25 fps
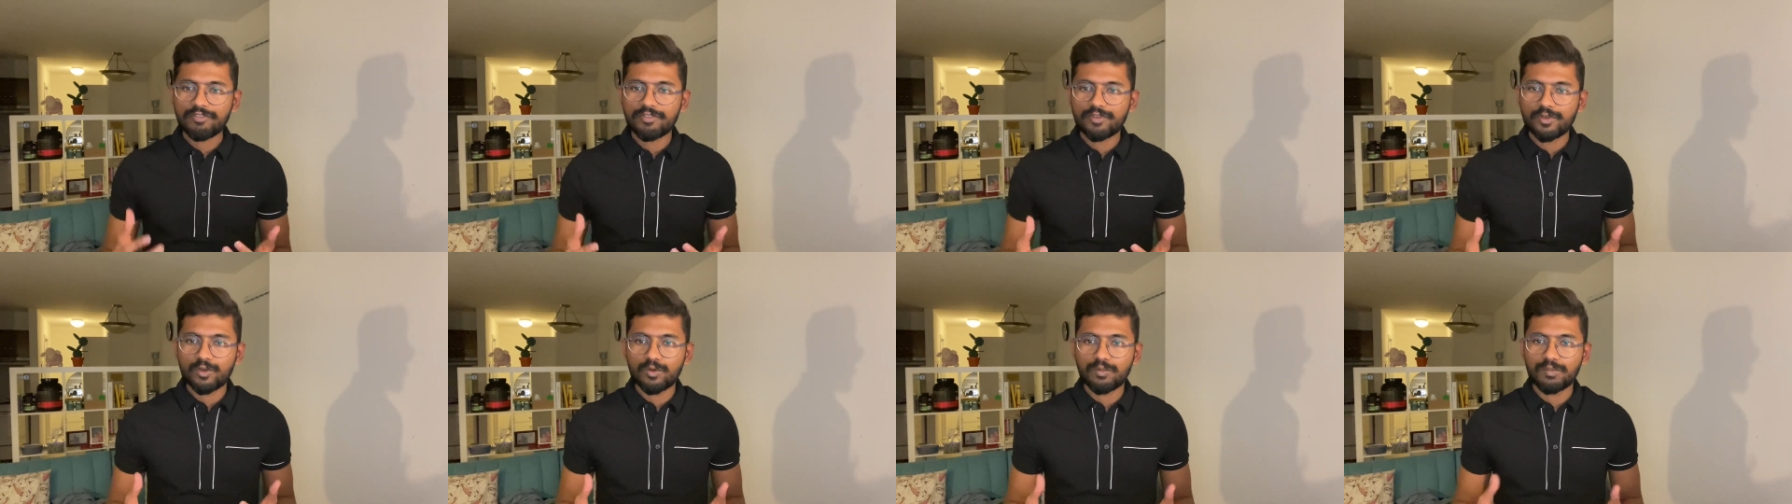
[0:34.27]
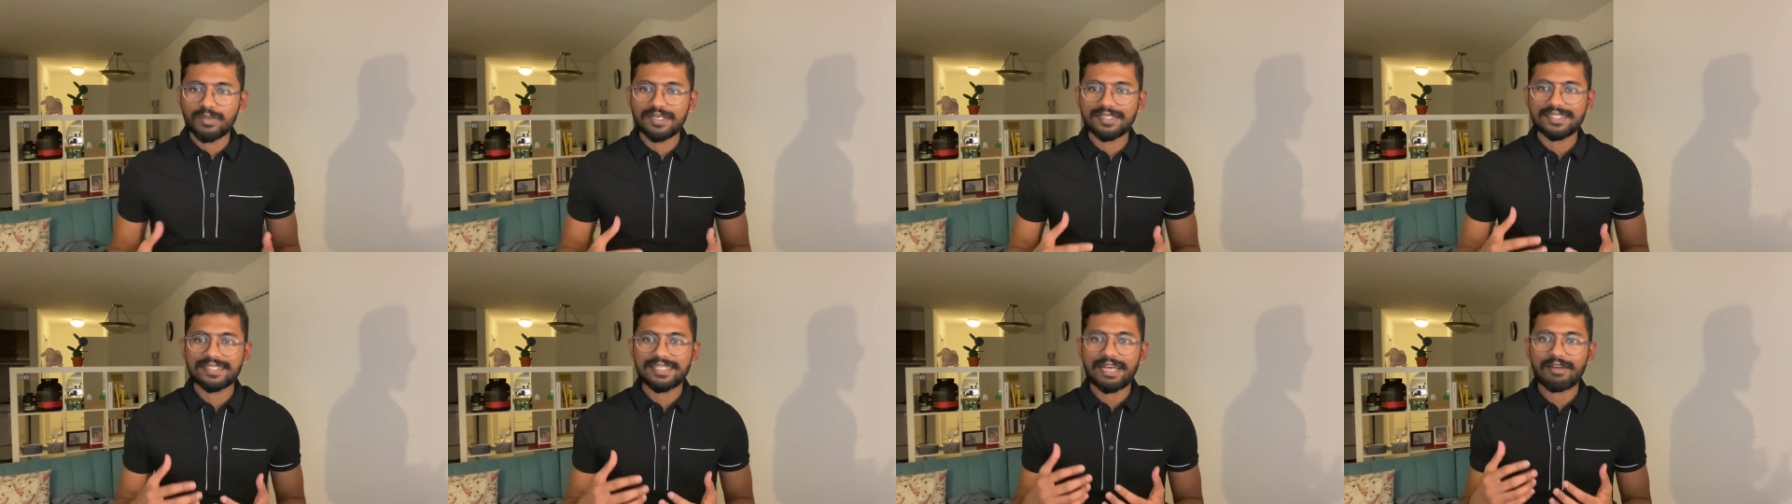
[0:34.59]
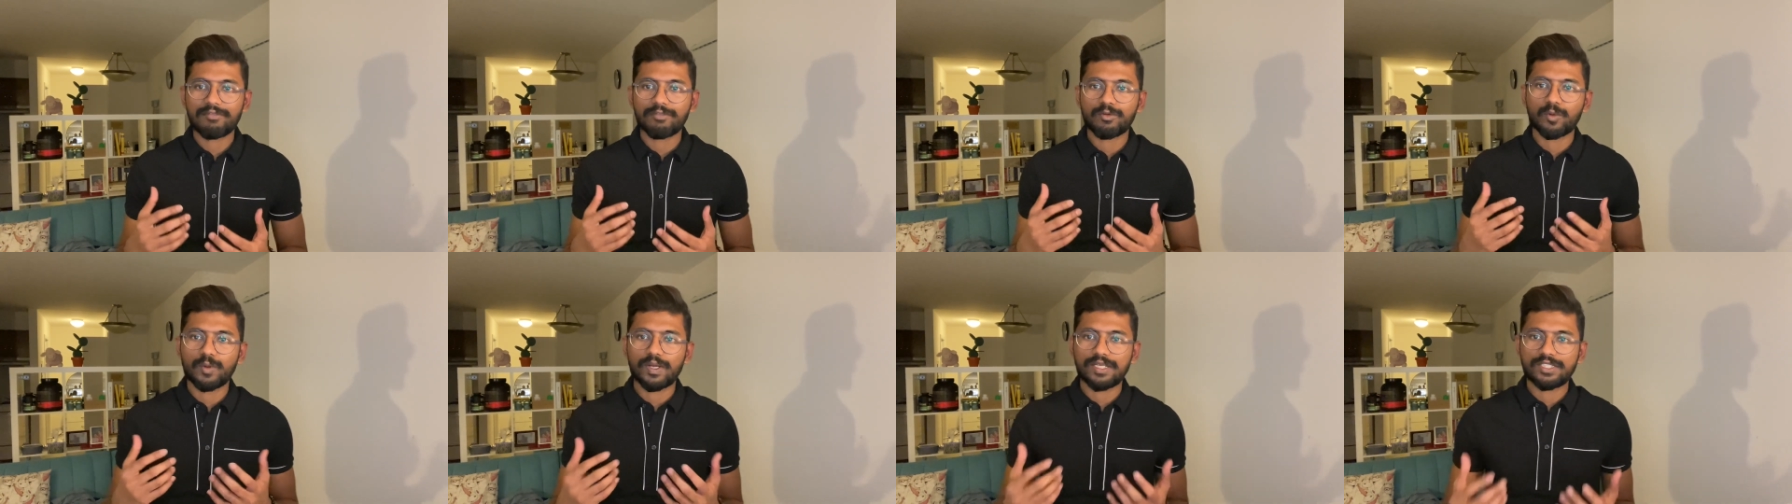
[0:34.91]
you must
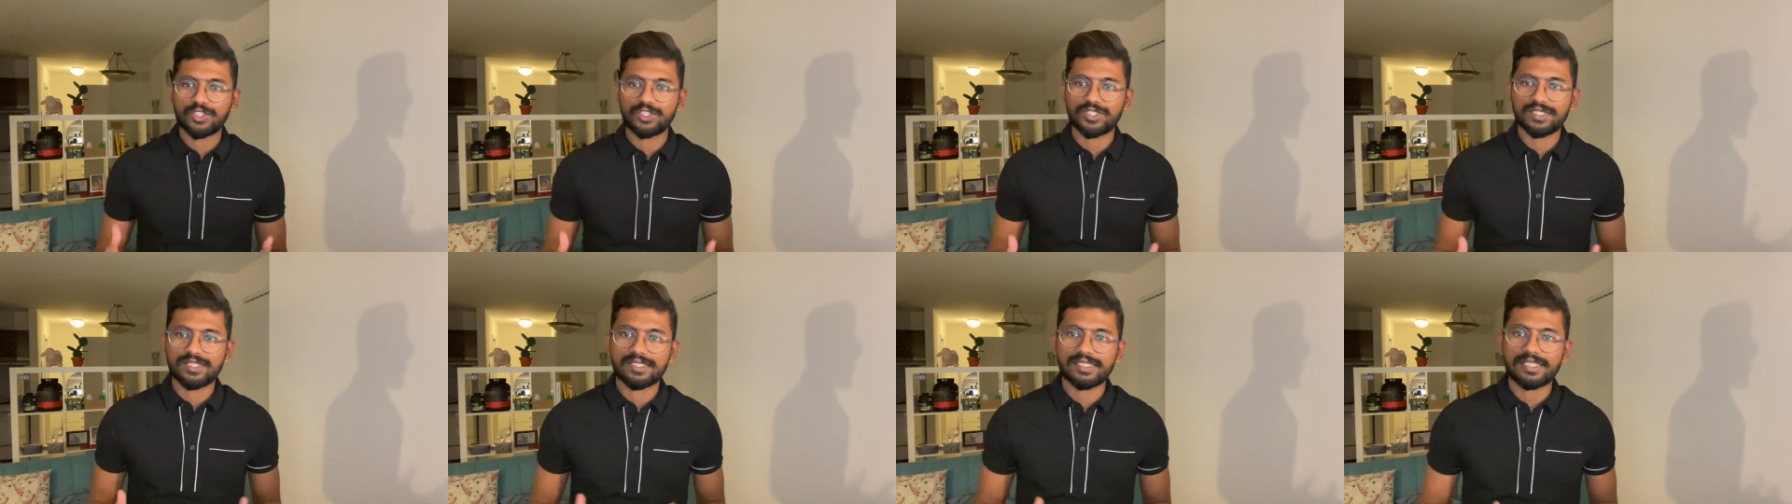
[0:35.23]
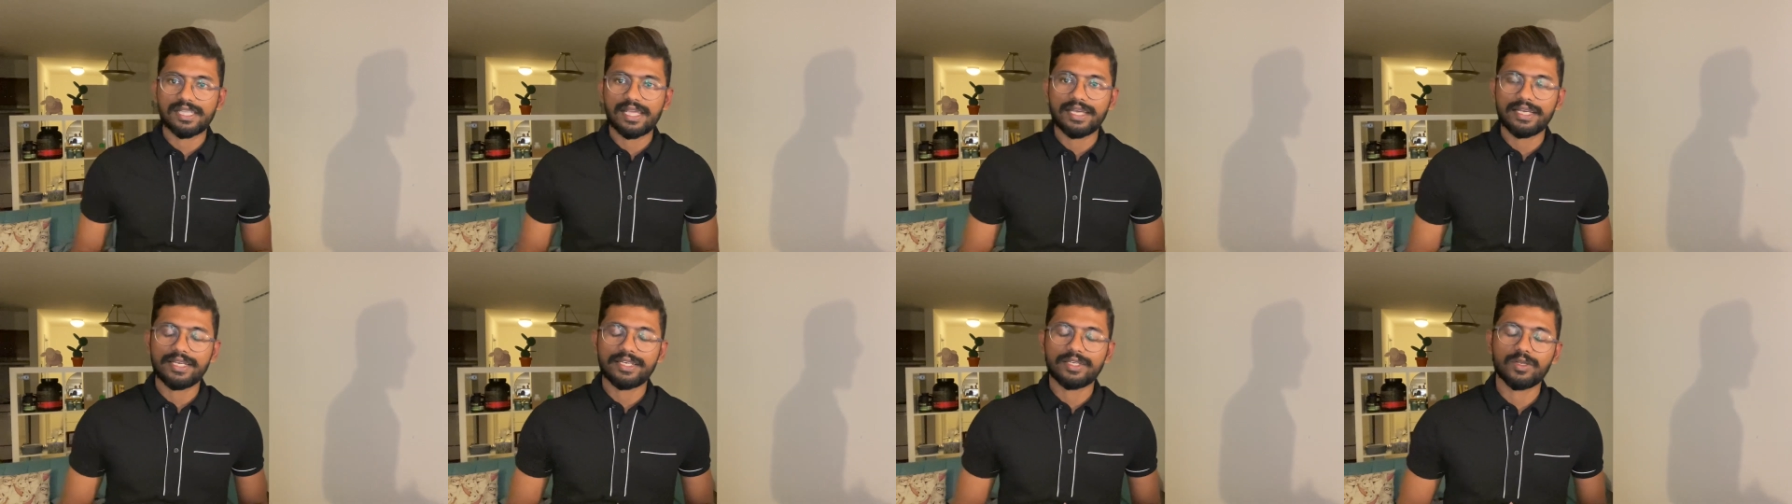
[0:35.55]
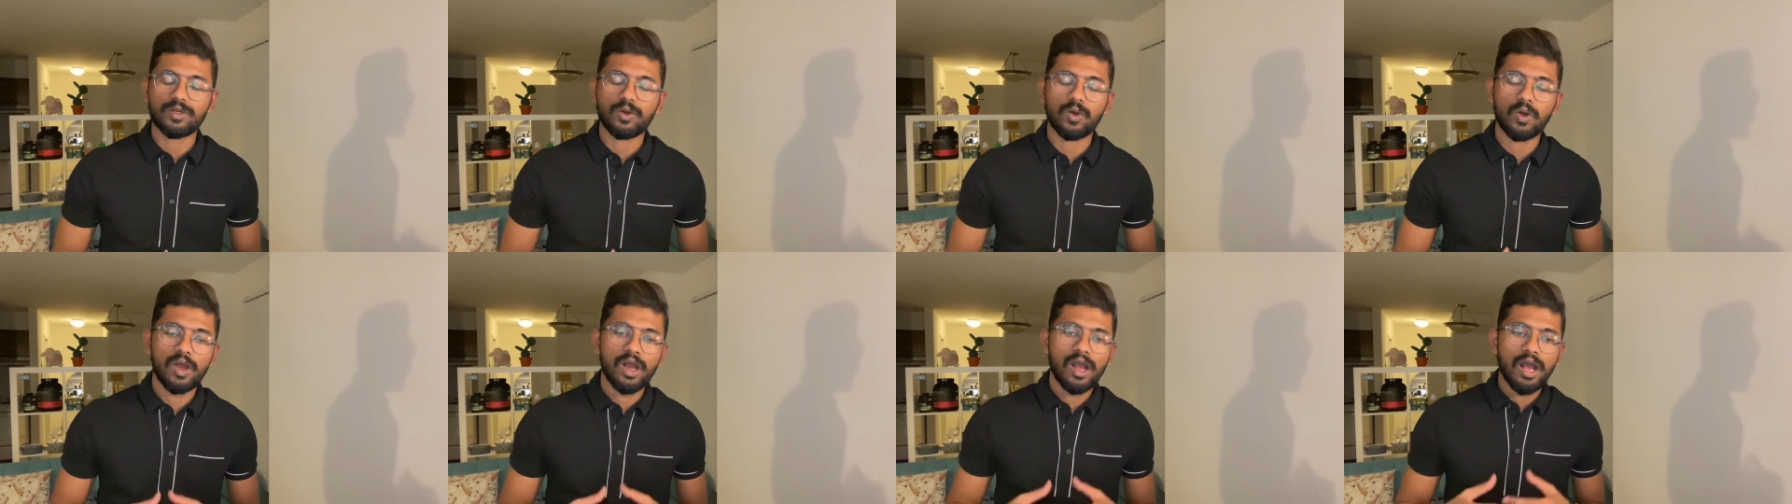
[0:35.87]
have questions like, you
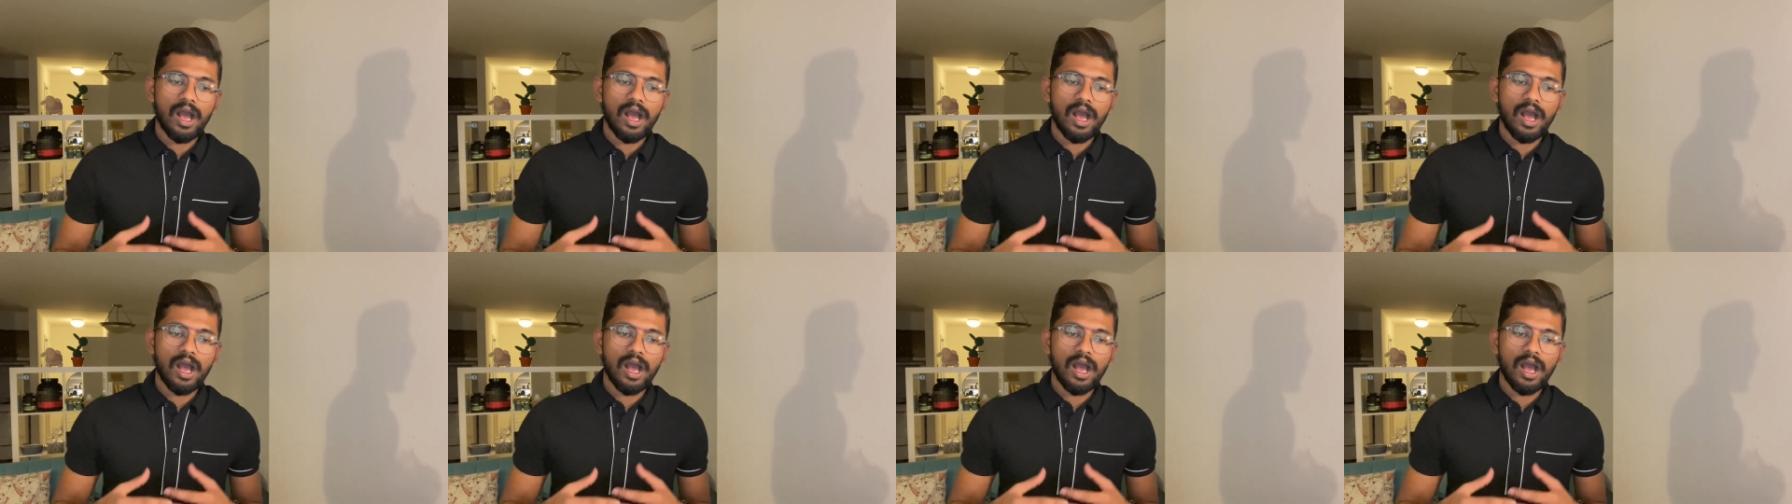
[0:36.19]
know,